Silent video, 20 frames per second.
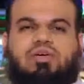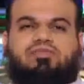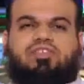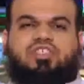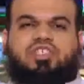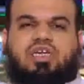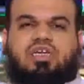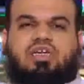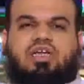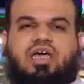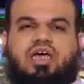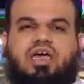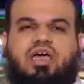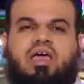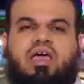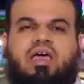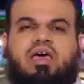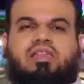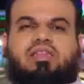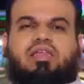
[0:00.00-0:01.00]
of Jannah.
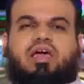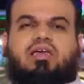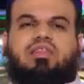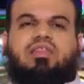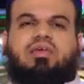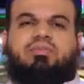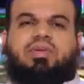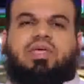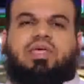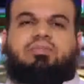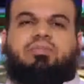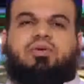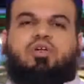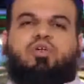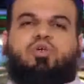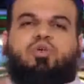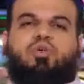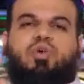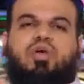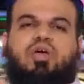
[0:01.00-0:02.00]
They are the people
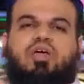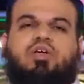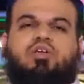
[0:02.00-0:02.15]
who